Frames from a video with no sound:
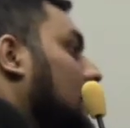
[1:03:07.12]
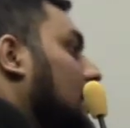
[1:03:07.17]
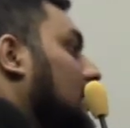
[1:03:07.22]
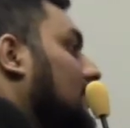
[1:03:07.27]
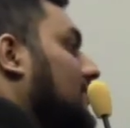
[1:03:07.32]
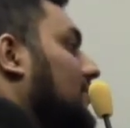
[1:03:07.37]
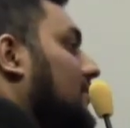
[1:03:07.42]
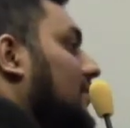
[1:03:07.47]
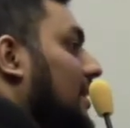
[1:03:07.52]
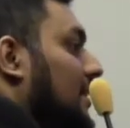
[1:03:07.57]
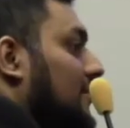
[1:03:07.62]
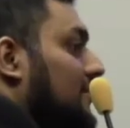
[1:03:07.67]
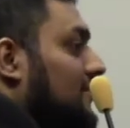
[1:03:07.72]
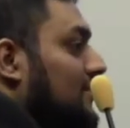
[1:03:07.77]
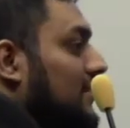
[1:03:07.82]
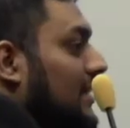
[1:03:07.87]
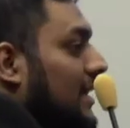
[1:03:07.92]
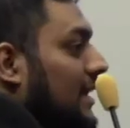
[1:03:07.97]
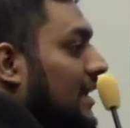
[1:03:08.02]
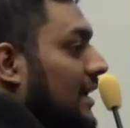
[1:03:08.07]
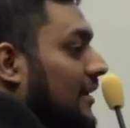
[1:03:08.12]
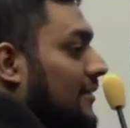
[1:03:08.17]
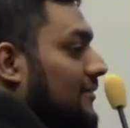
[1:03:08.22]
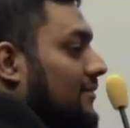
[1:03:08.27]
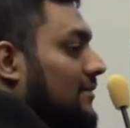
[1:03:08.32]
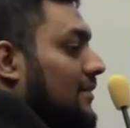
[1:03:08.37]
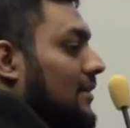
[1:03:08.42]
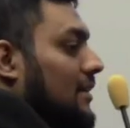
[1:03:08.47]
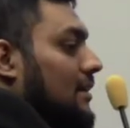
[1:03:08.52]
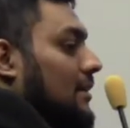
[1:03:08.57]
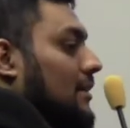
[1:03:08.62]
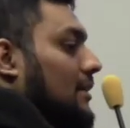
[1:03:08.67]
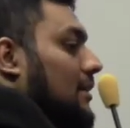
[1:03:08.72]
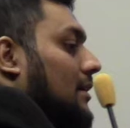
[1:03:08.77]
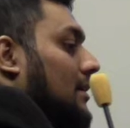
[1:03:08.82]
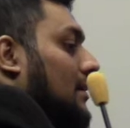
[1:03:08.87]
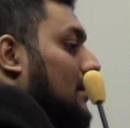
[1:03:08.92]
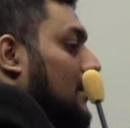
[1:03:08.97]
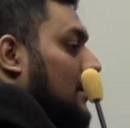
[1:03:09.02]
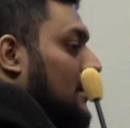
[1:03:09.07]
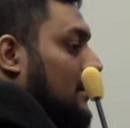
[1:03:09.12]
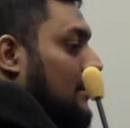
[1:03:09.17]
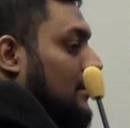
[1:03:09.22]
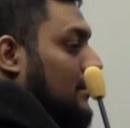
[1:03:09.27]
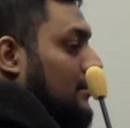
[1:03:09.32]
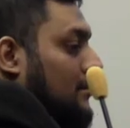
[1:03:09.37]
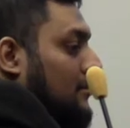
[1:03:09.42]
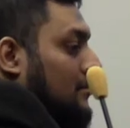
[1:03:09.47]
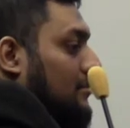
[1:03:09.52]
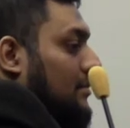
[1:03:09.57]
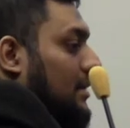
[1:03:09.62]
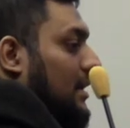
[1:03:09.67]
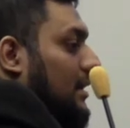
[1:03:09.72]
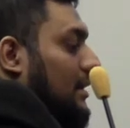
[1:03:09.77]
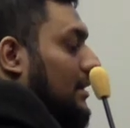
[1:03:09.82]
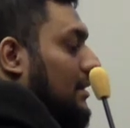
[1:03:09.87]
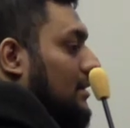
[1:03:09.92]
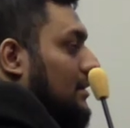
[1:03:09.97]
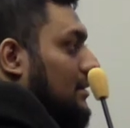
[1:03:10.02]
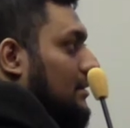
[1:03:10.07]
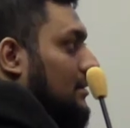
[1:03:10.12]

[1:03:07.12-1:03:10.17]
if they have made